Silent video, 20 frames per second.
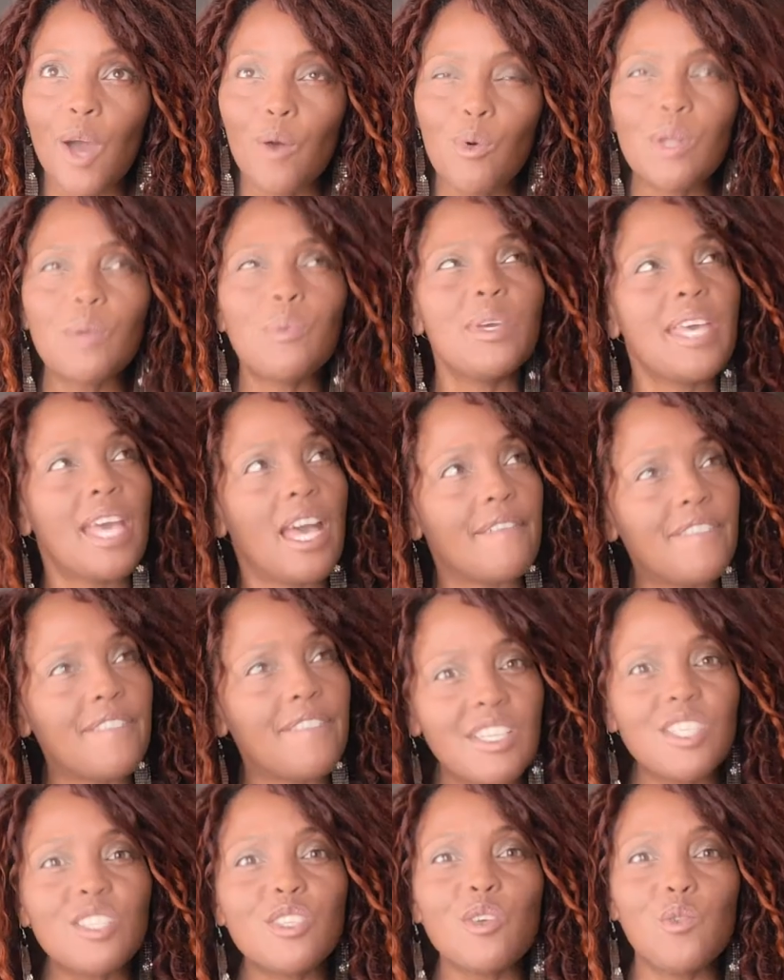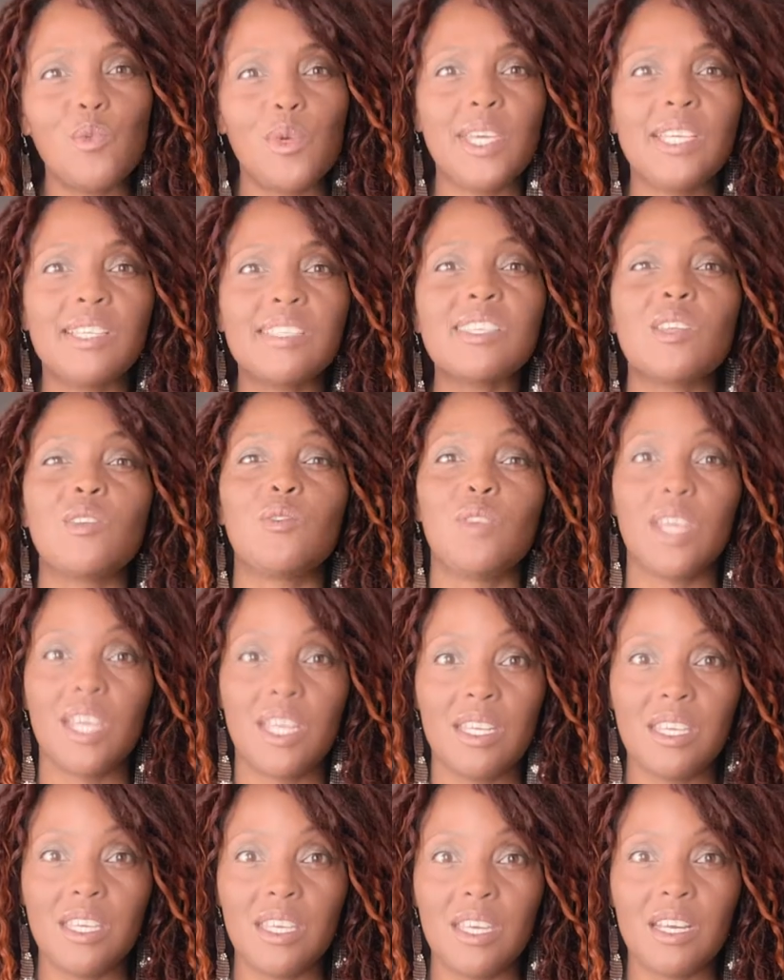what do we have 52 weeks in,
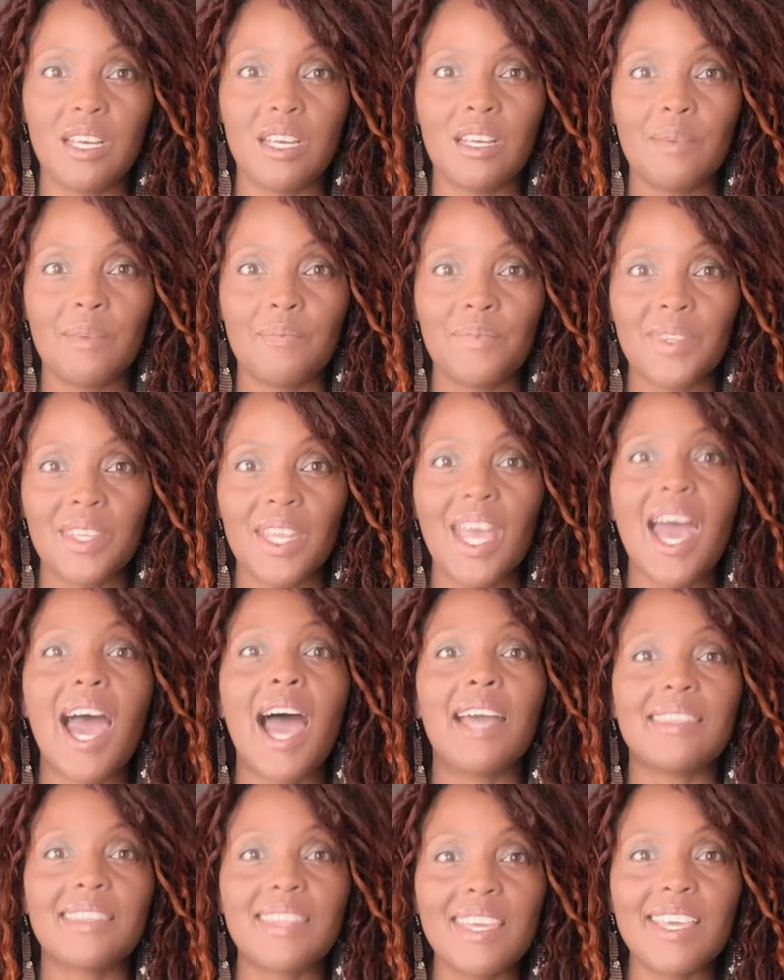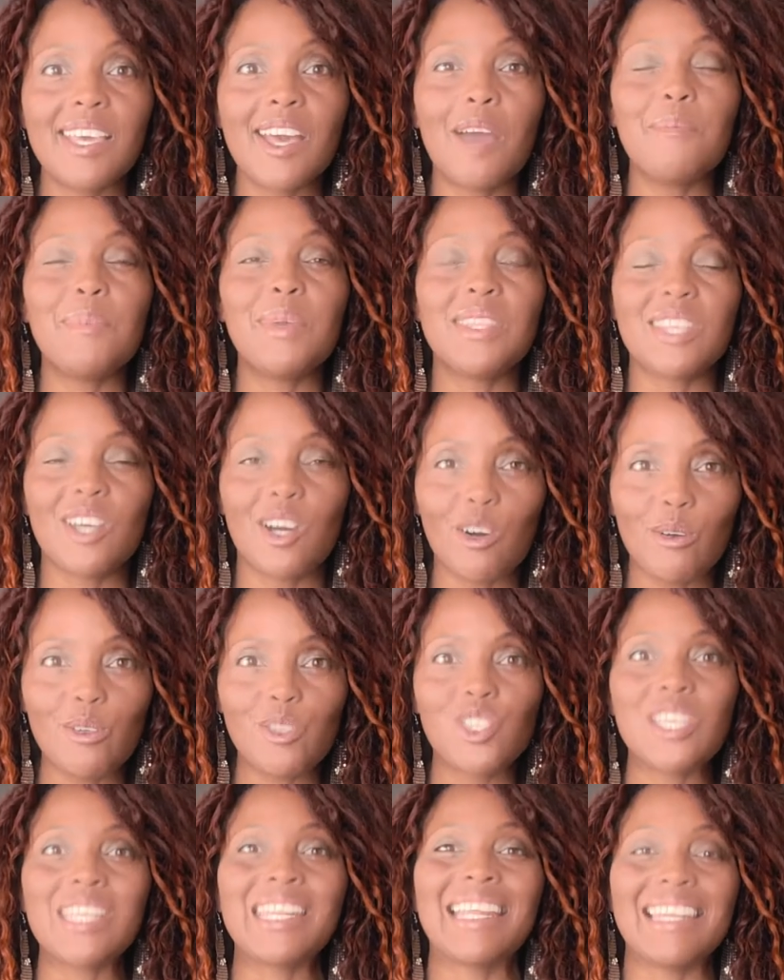in a year I think I'm in the
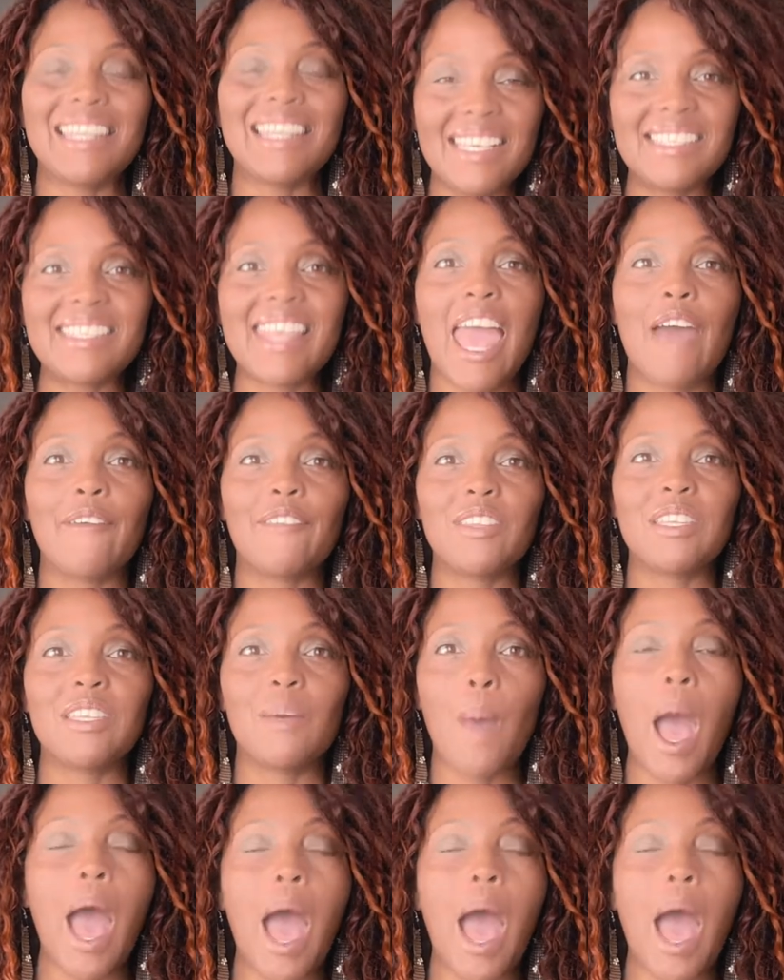ocean at least half of them.